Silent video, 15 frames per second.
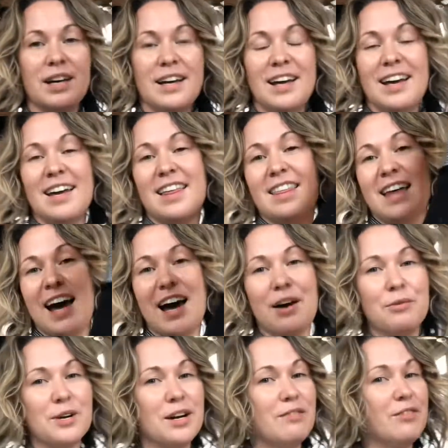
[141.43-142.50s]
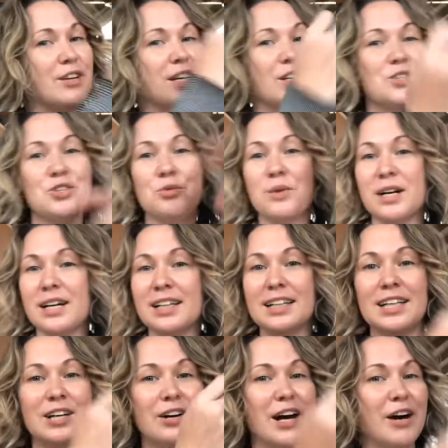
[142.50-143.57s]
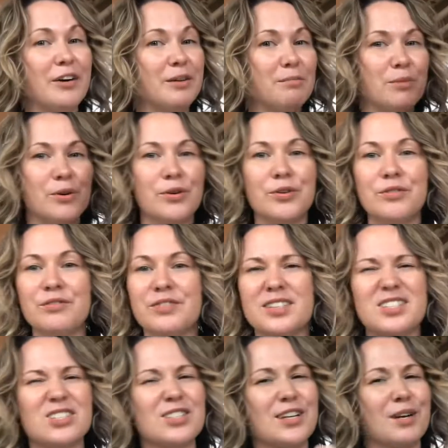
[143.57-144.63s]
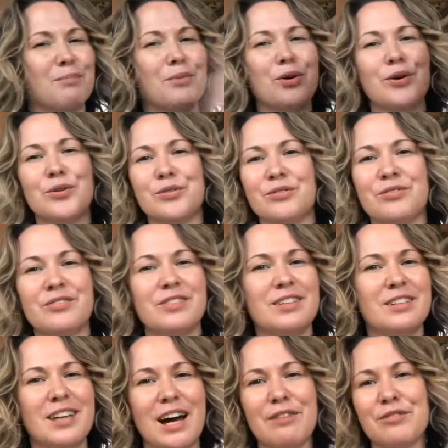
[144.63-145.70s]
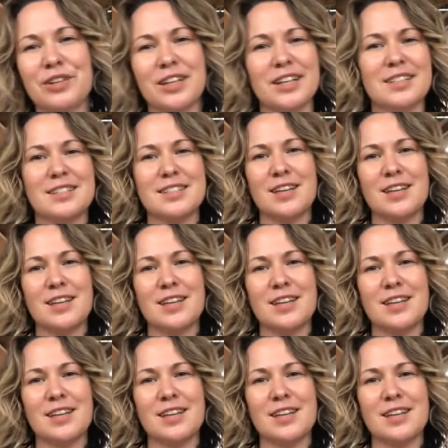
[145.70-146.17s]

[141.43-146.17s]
that whatever it is you want to clear out and move, it's just going to move effortless